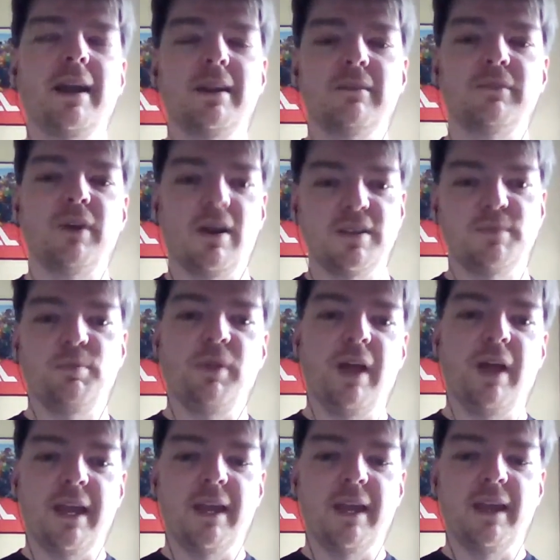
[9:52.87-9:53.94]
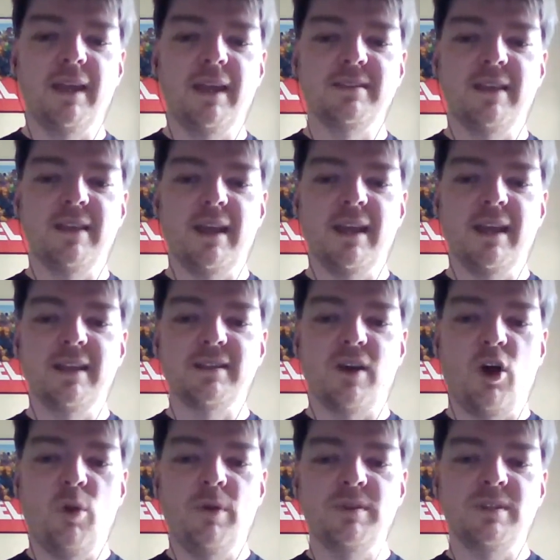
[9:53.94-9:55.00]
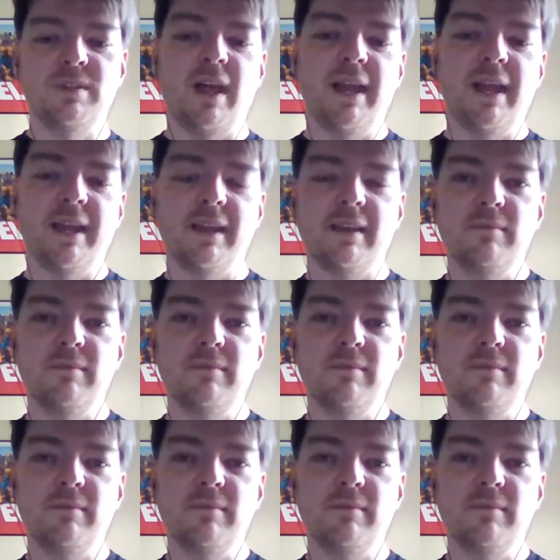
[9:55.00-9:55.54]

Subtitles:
of cosplay, is that it's almost like